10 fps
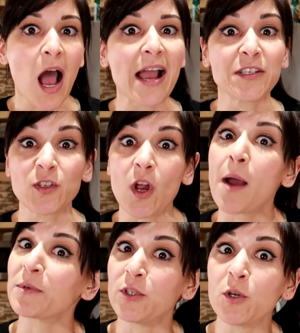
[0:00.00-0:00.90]
I
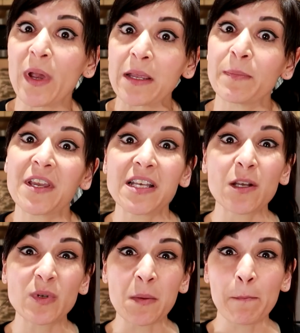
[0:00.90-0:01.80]
stopped doing because
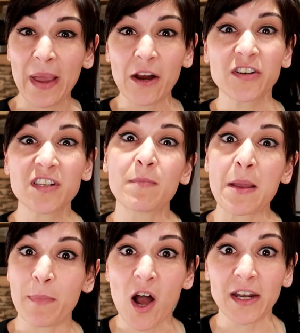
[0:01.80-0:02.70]
I was embarrassed of my
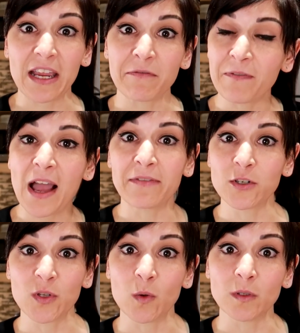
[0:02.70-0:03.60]
body at five
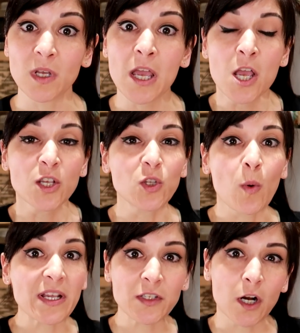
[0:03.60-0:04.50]
years old.
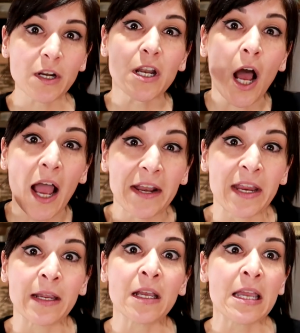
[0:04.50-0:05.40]
So I started
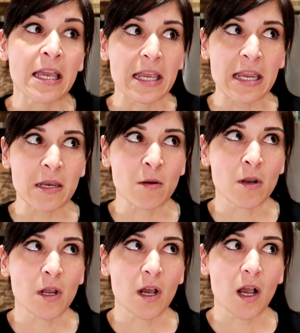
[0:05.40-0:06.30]
hiding
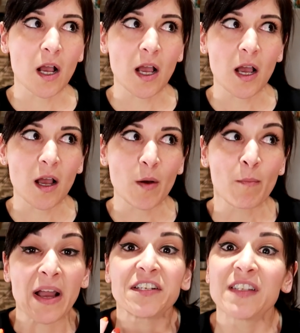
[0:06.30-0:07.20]
in
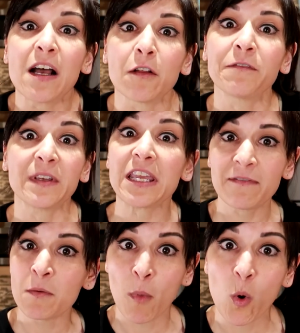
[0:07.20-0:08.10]
myself
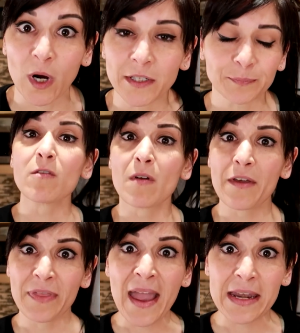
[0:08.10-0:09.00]
even more.
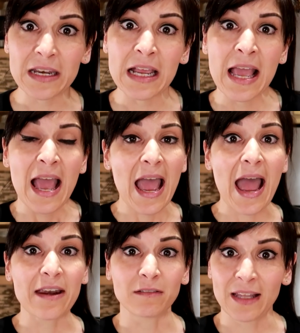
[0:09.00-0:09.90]
Then
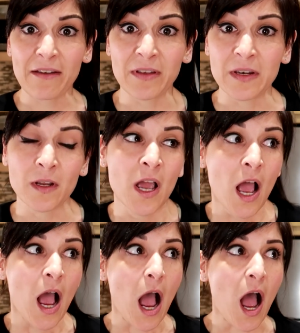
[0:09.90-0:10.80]
at 11,
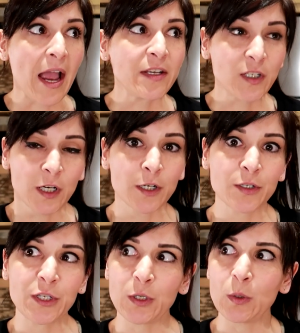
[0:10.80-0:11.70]
I
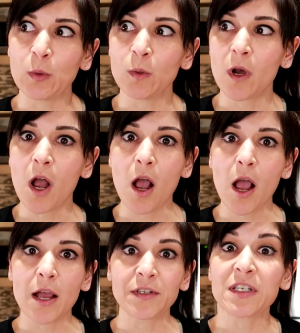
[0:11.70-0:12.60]
turned to
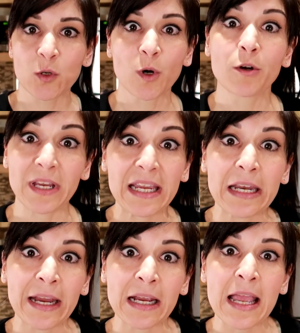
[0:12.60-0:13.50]
disordered
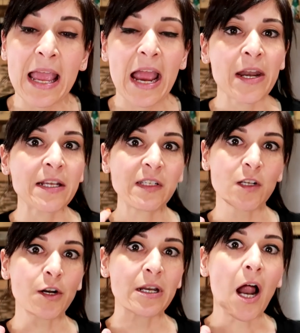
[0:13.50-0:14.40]
eating and I
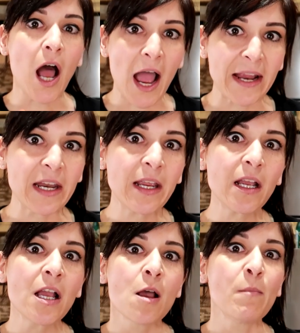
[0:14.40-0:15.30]
started
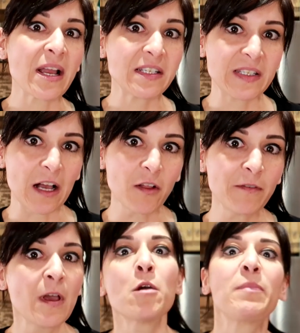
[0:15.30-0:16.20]
hiding
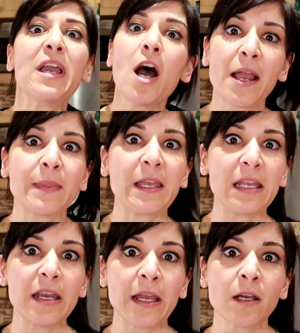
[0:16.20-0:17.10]
myself behind the
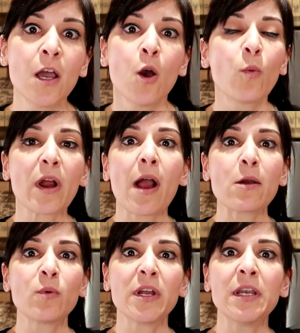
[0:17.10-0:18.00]
eating where
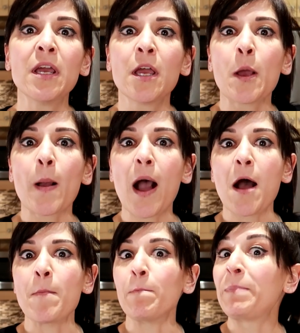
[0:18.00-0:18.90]
I would
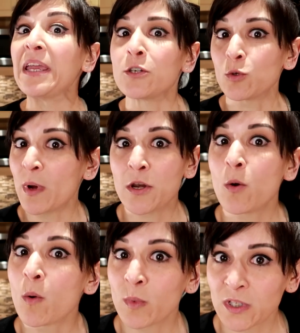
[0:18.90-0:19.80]
um, binge when
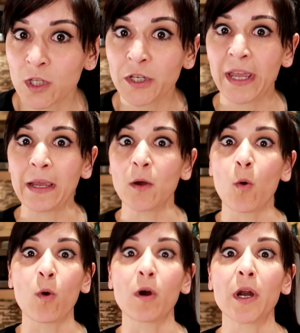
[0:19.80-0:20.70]
no one was looking
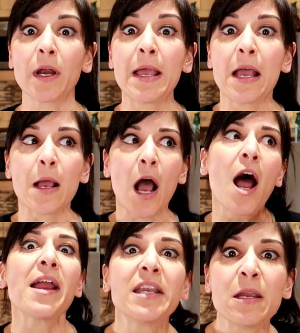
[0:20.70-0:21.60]
or
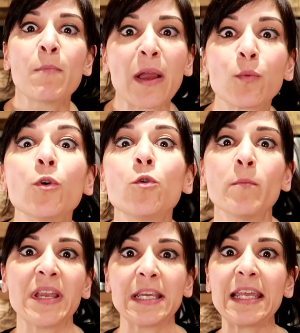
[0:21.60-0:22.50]
hide in my
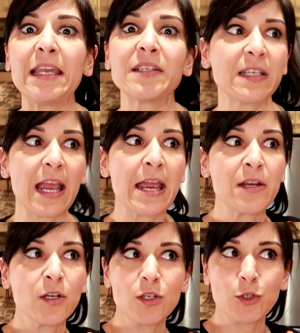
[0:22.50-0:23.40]
room and eat
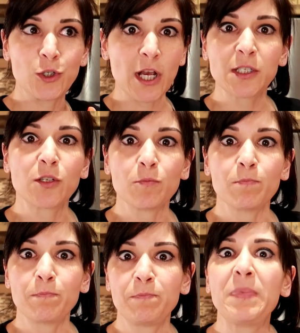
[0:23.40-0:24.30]
and just
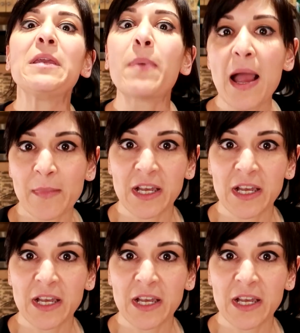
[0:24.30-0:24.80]
be by